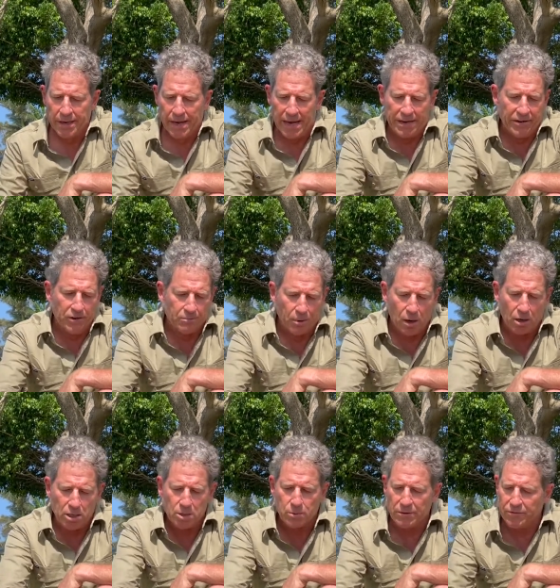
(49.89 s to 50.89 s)
And in the
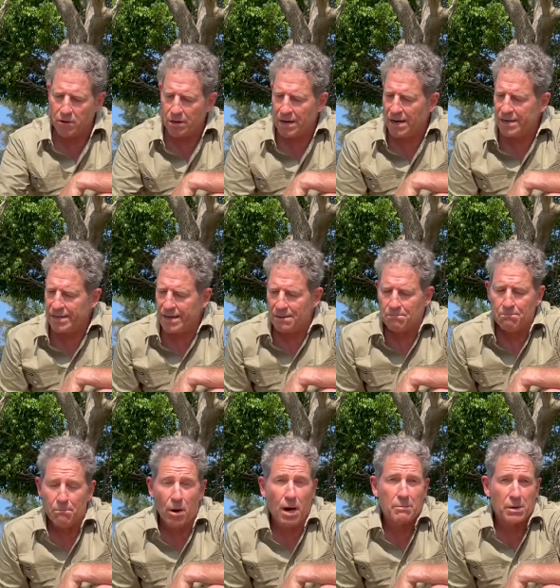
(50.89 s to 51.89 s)
box we've got a um,
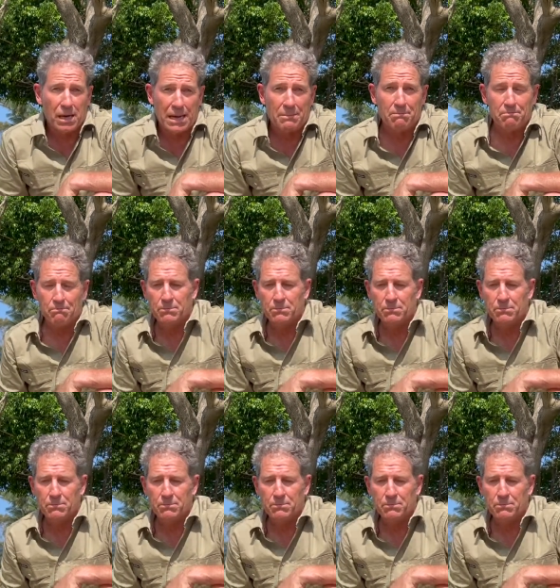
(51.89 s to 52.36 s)
pipe clamp